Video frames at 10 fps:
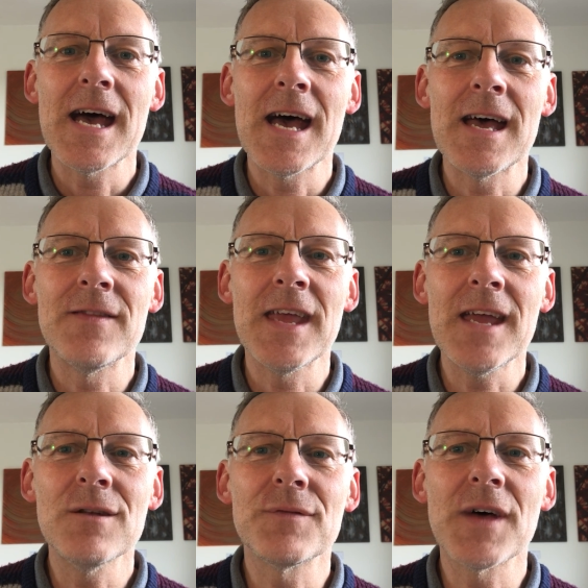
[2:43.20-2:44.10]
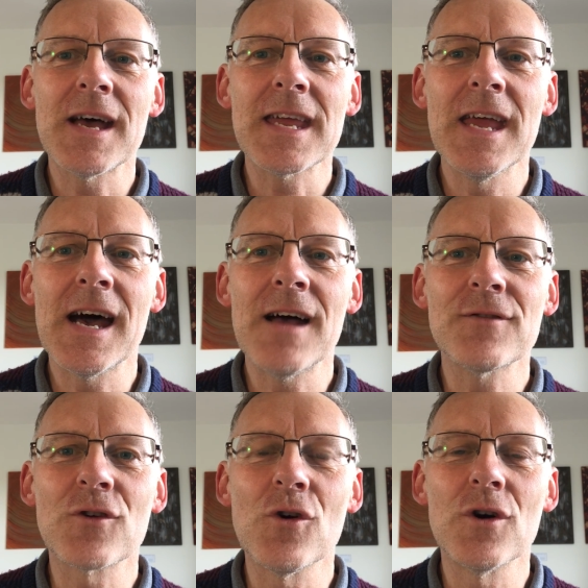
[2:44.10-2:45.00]
at the end of that, he
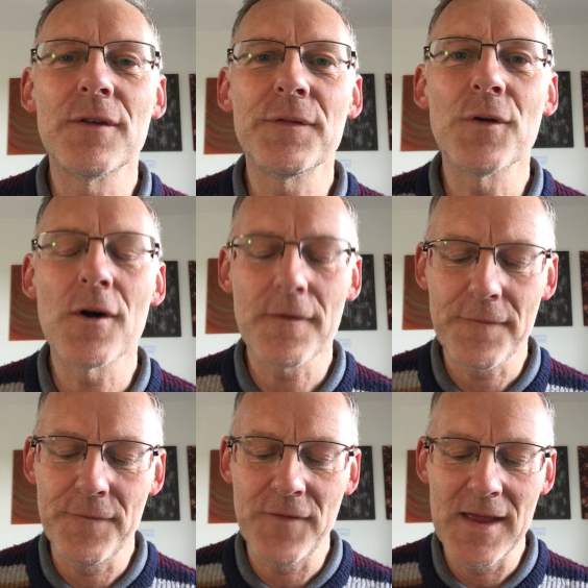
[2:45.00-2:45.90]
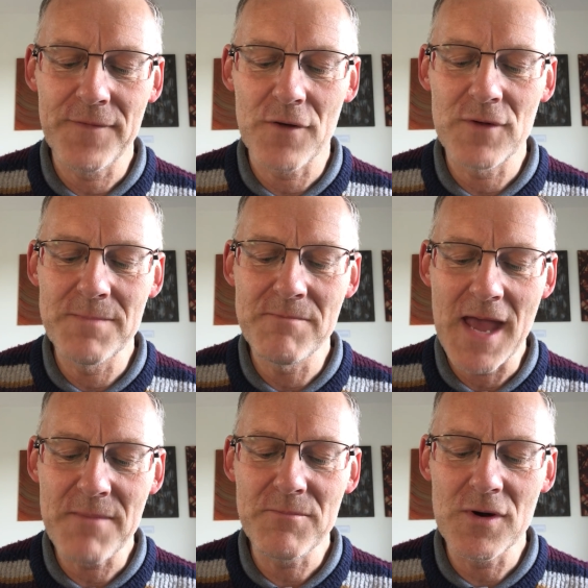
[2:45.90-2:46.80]
asked God for favour.
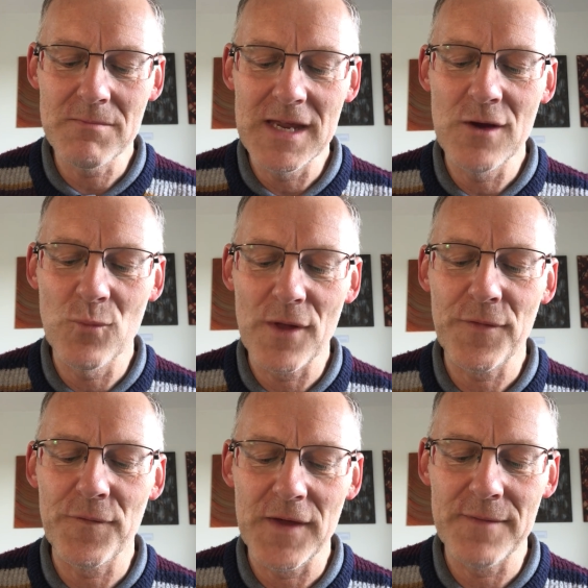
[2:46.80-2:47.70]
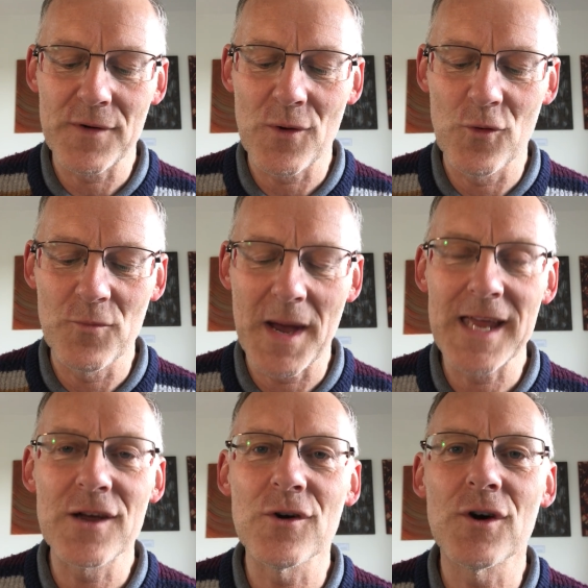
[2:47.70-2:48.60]
"Remember me with favour, O
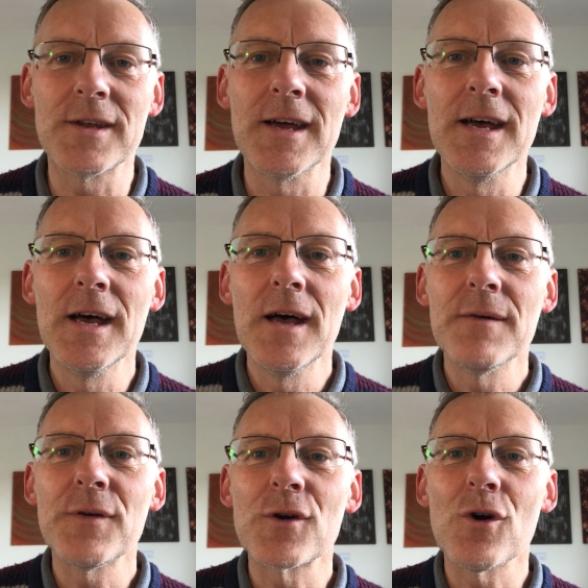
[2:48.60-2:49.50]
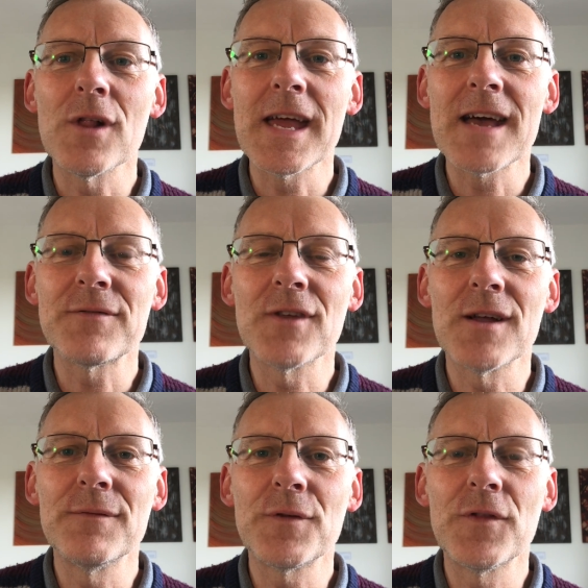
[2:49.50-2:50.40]
my God, for all I have
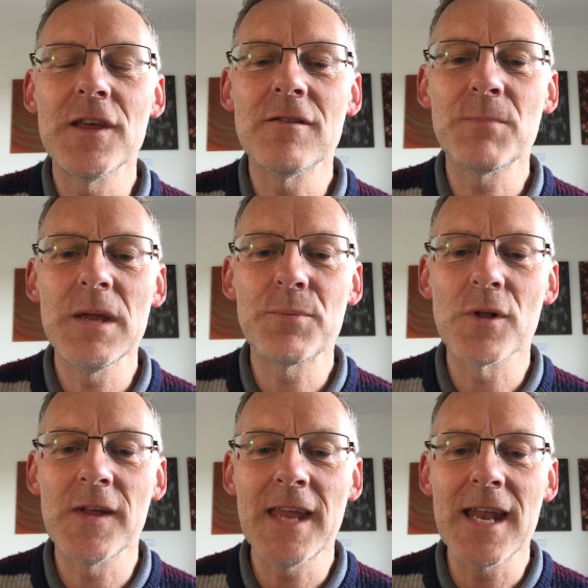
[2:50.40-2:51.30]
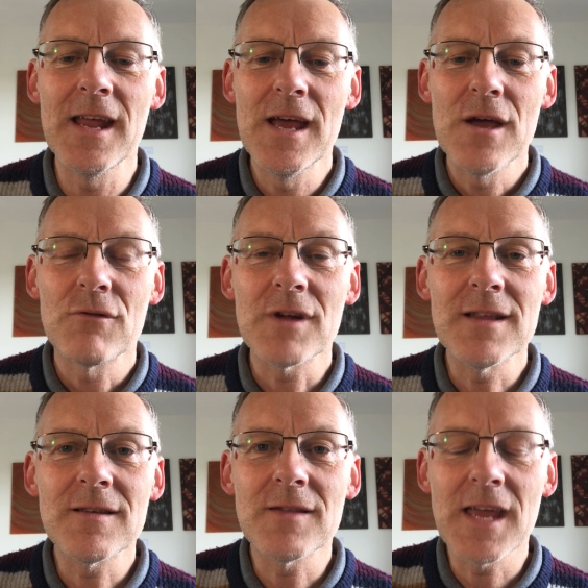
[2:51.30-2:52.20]
done for these people." And then
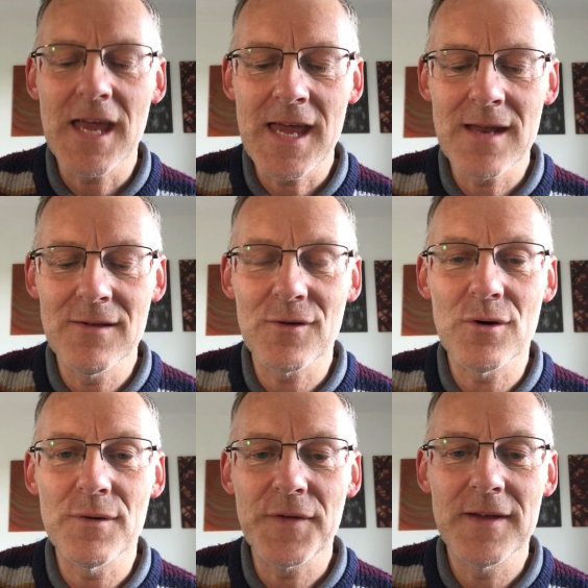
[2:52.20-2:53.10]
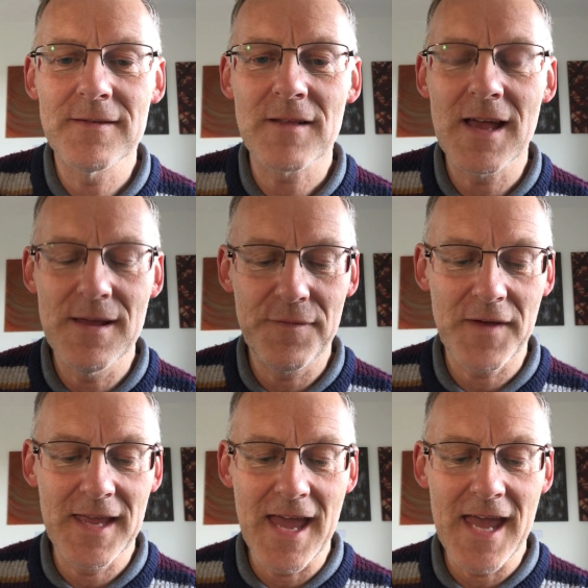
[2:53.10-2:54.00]
right at the end of his life,
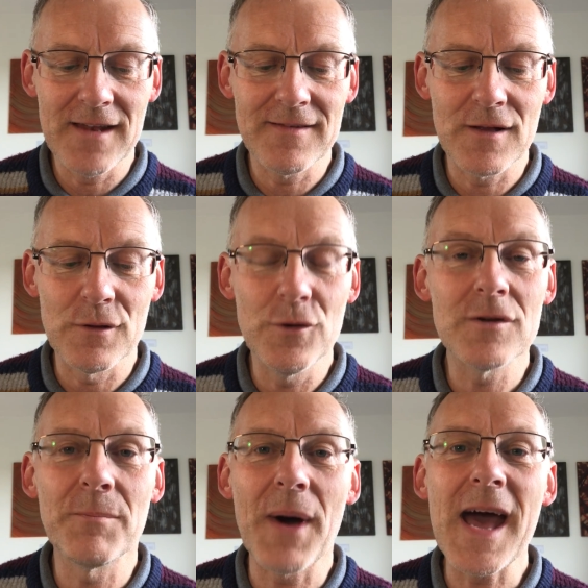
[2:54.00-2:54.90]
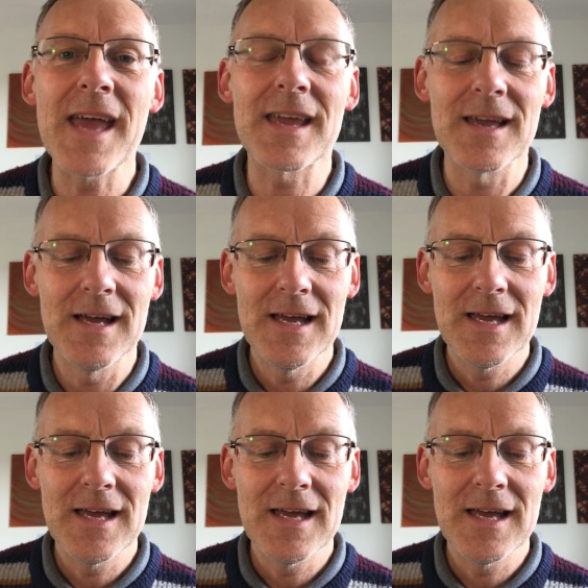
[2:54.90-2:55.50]
again, as he looked back